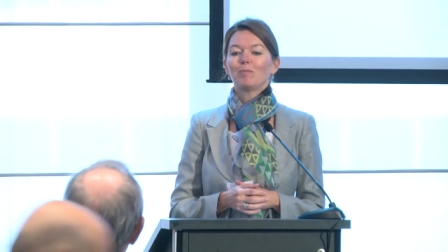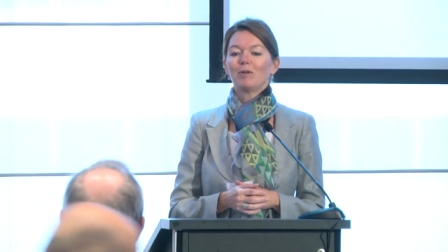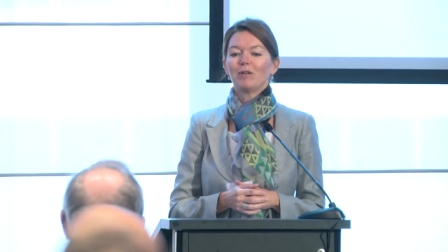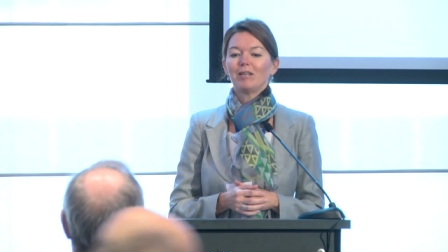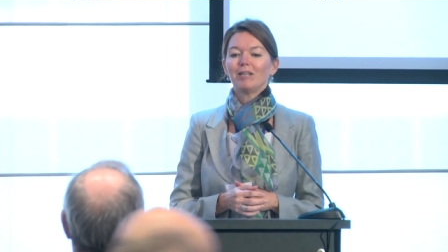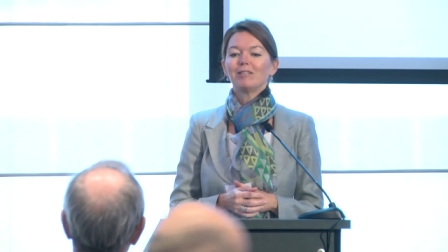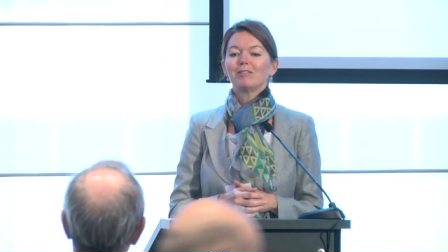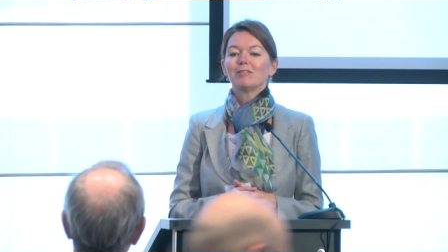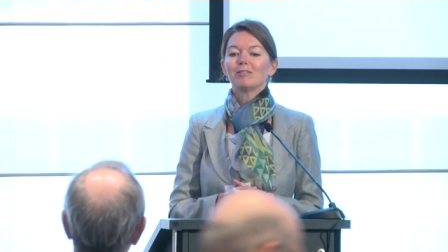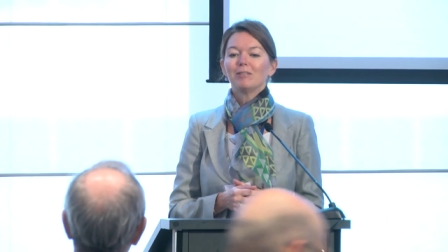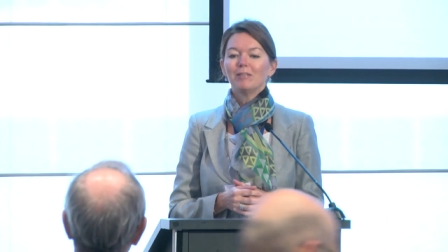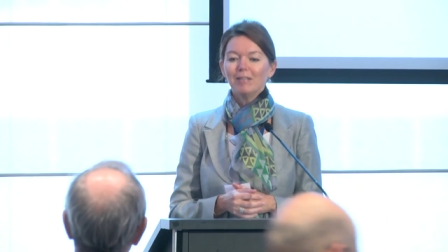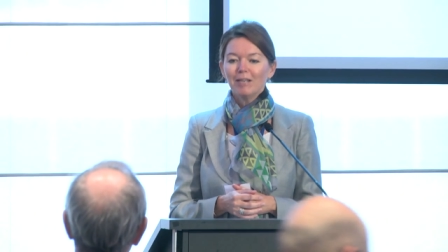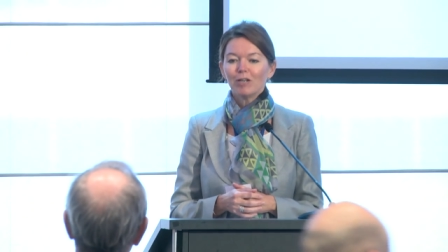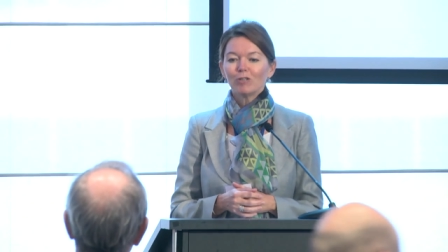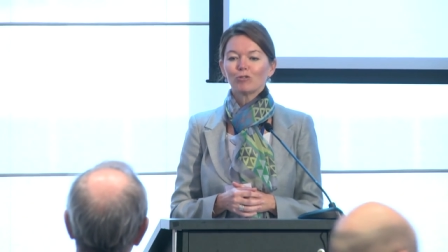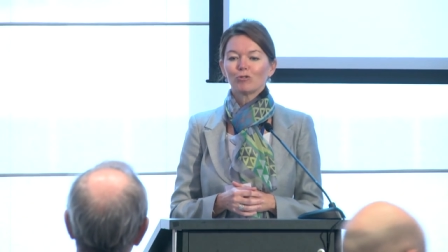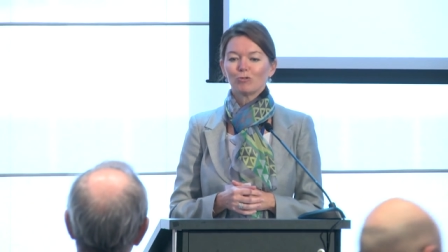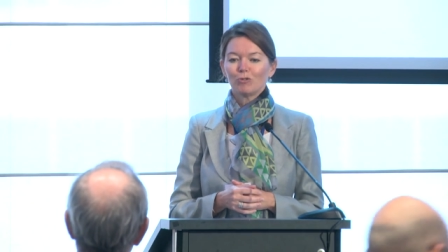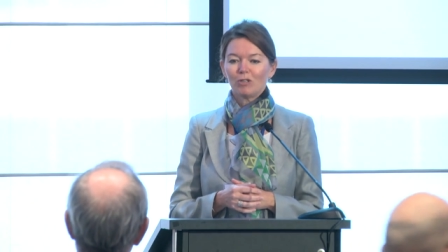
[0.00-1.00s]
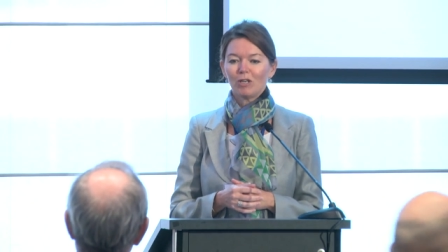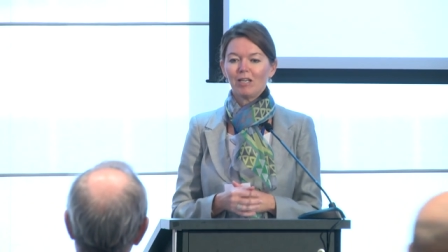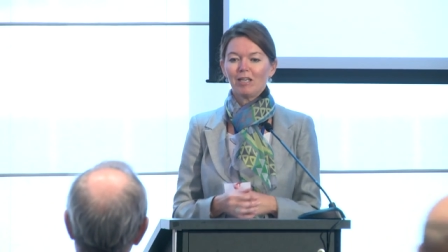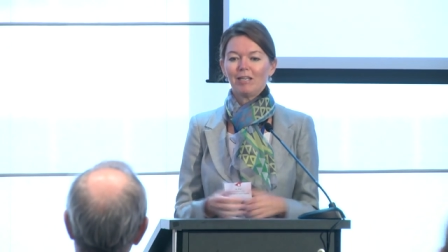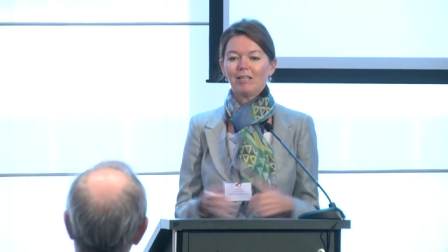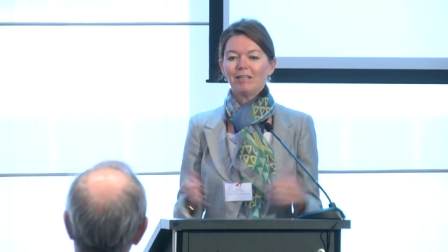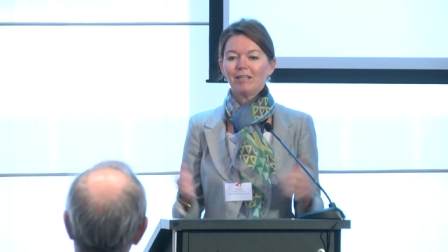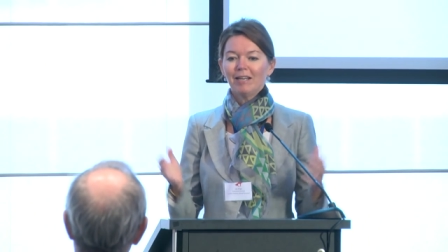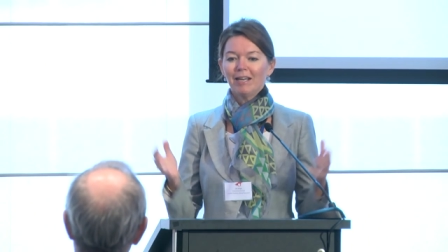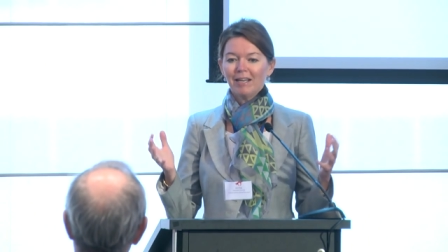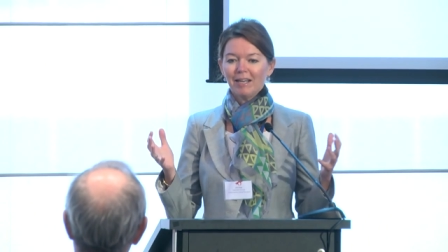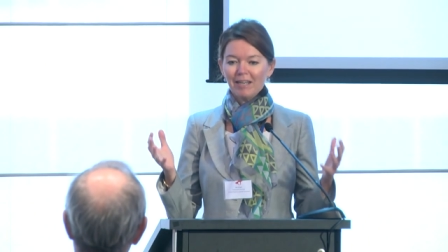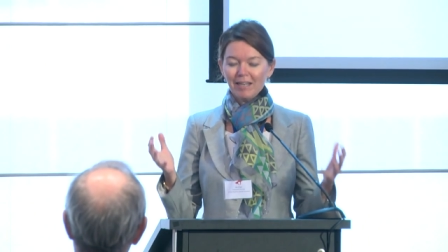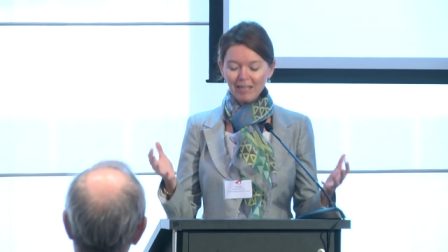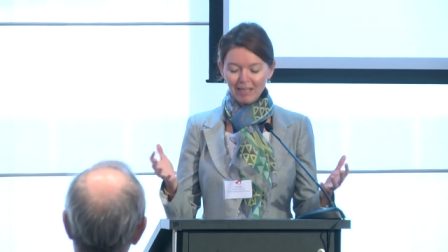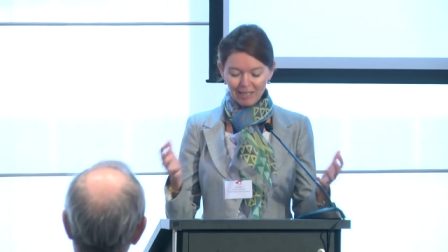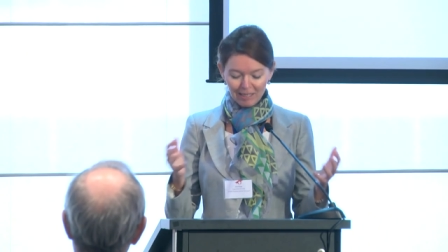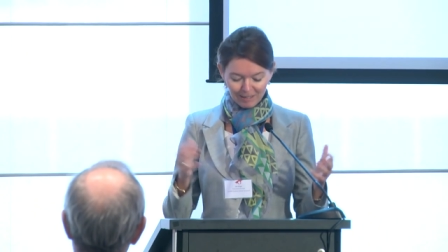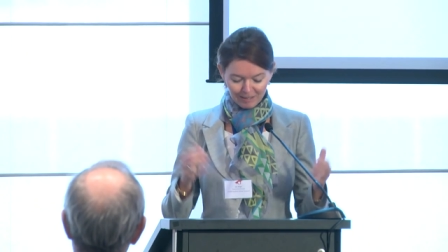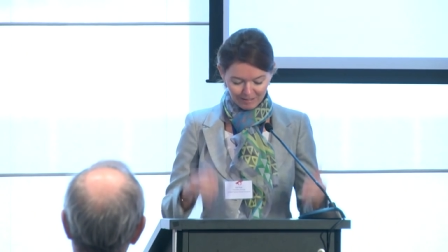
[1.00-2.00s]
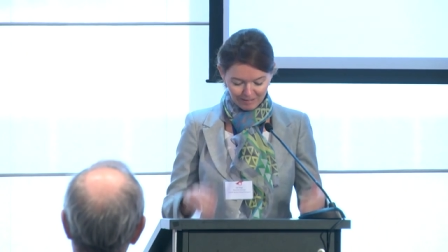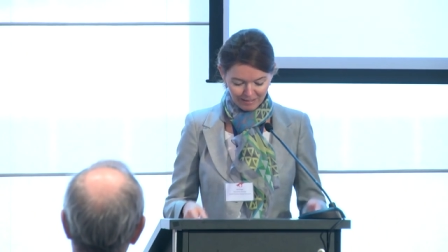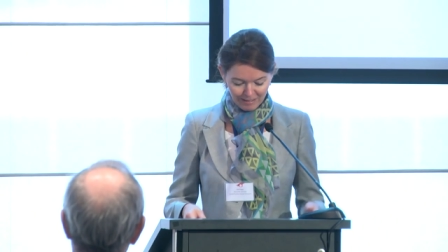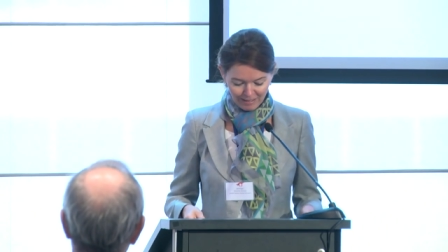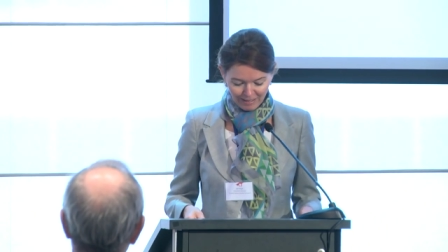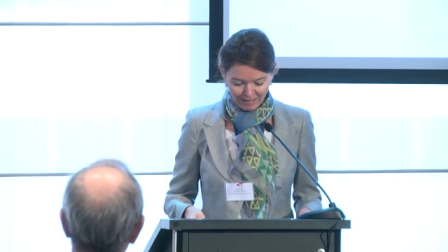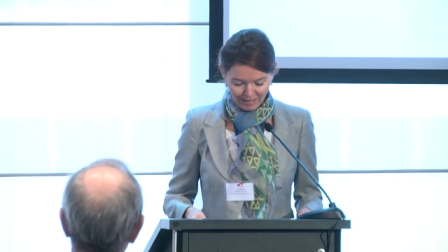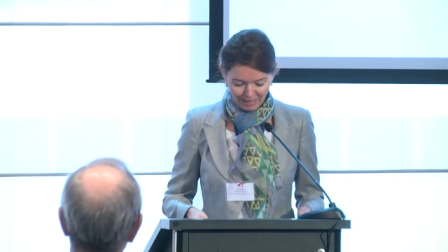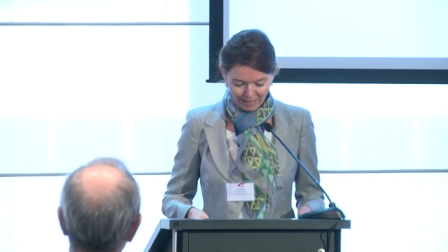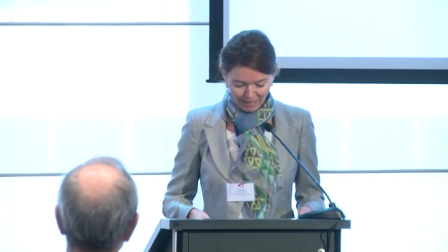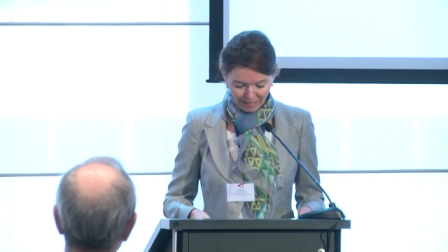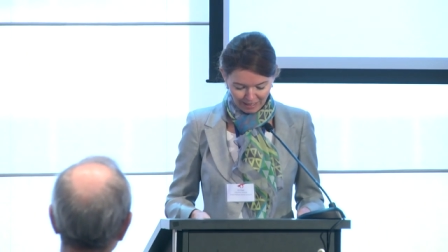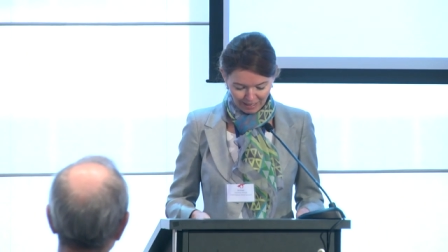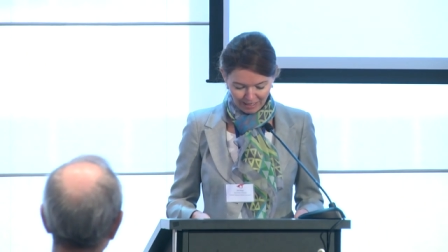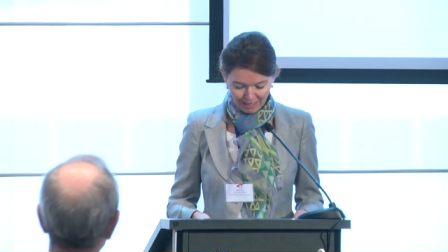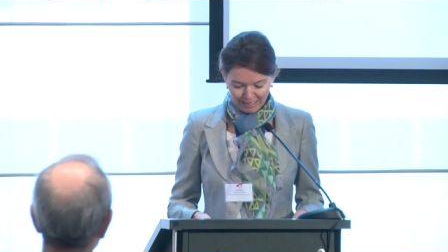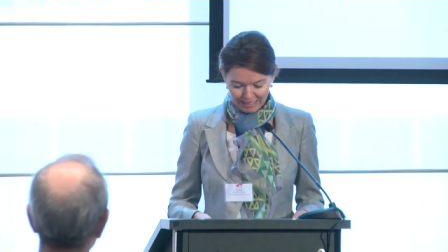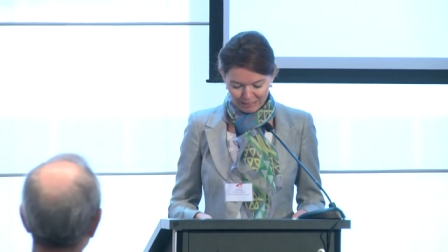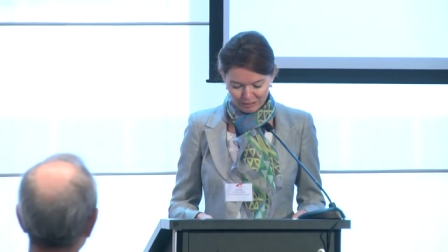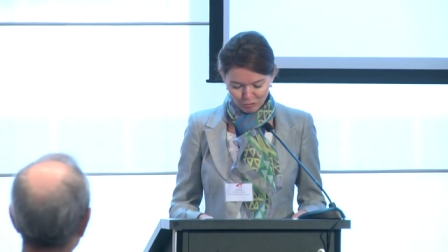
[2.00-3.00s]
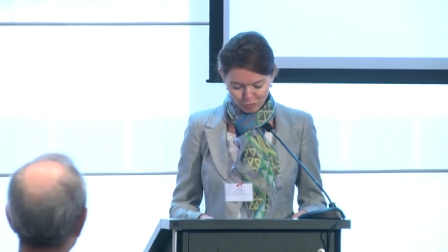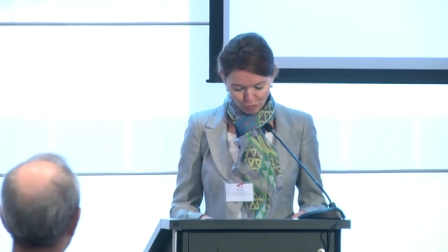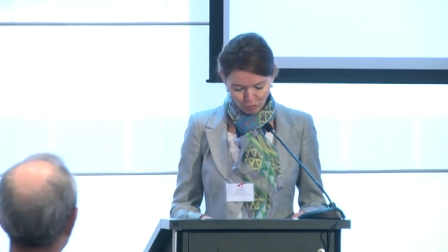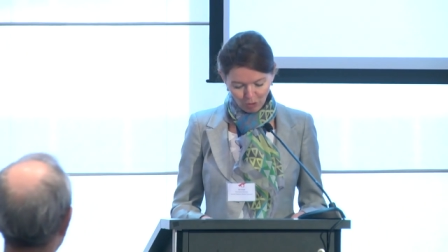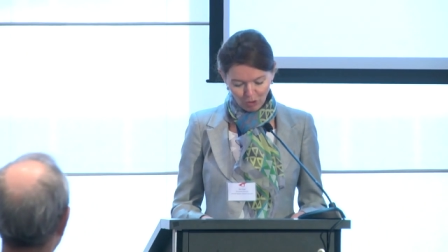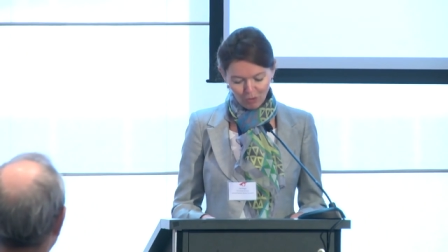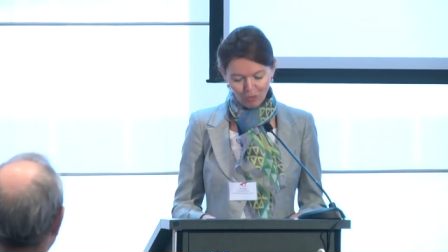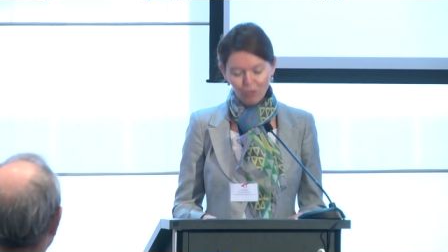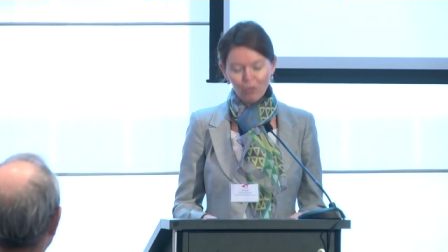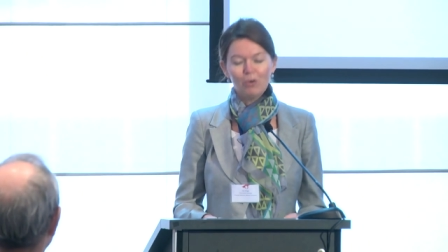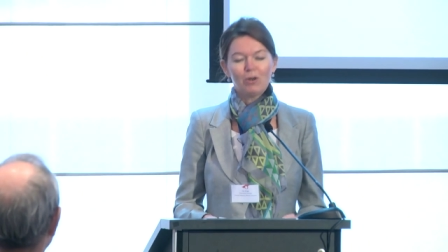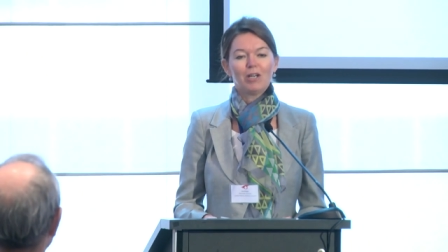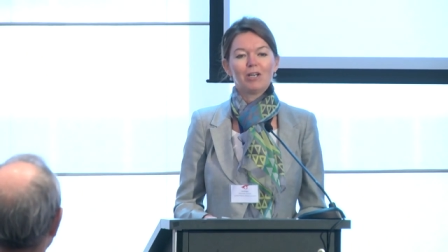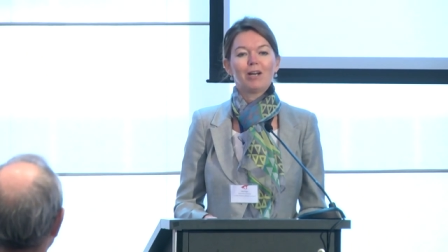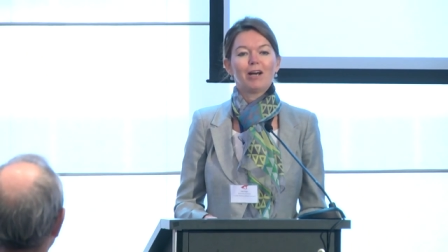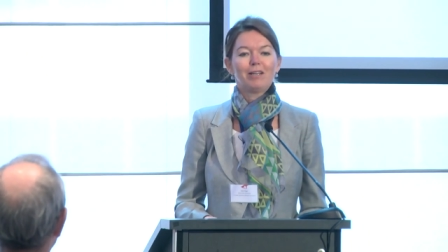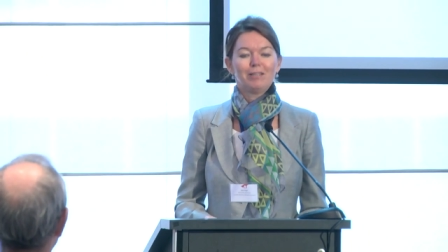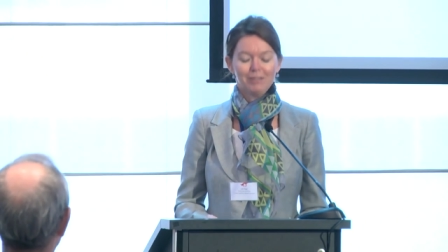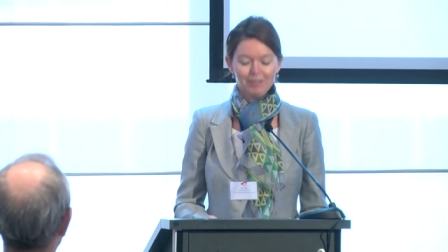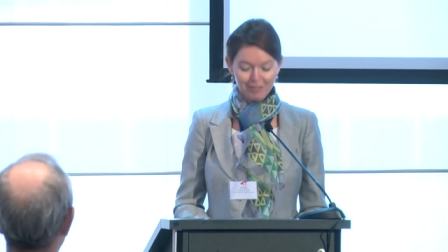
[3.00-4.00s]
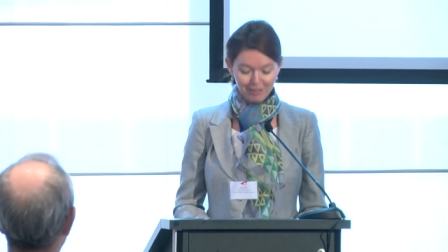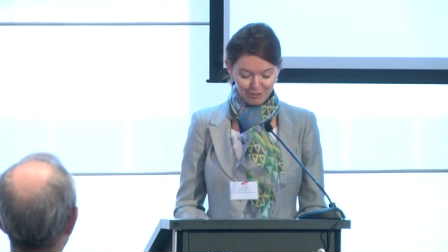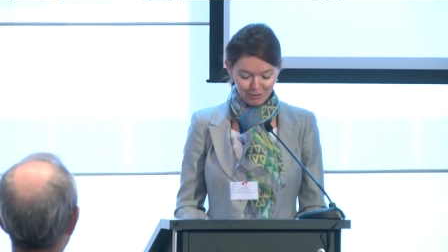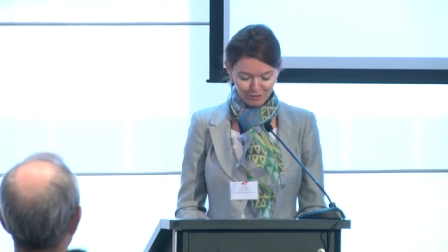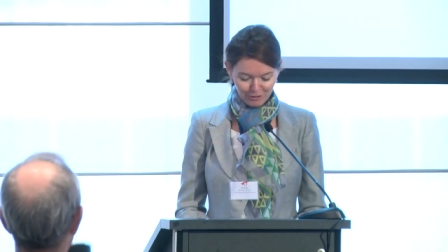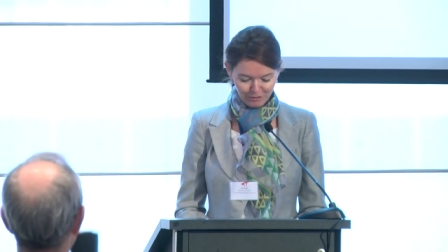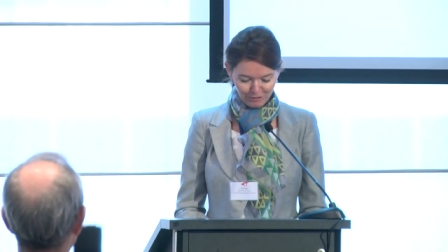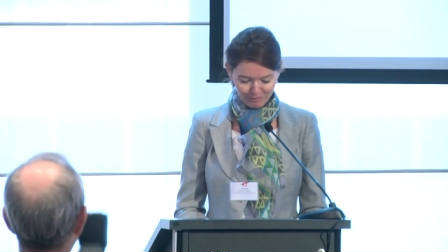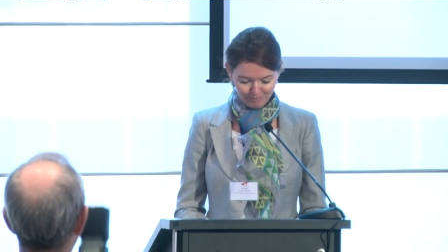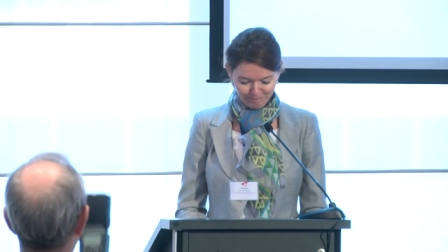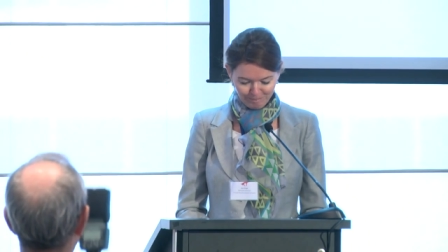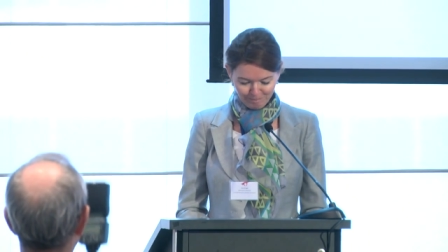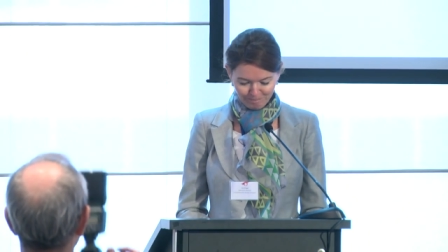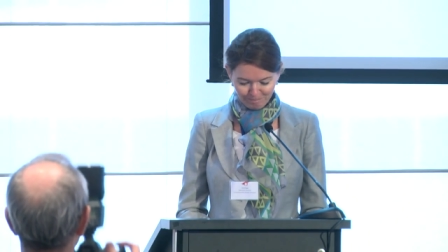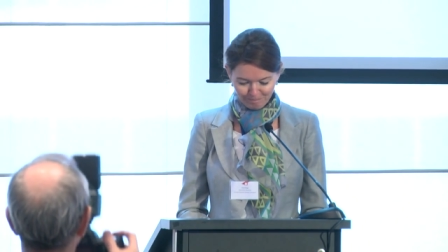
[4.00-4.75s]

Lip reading: place here today in your organization?